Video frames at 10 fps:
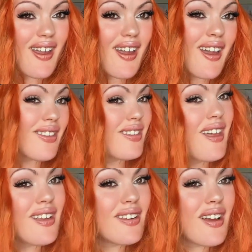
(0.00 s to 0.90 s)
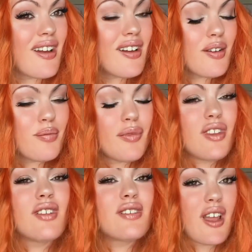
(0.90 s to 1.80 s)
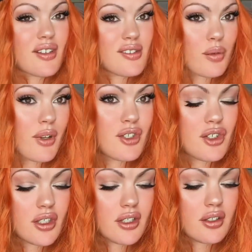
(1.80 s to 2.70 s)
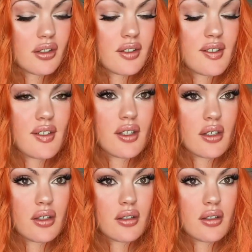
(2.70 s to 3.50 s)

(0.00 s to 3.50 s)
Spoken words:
And then the next question, let's see.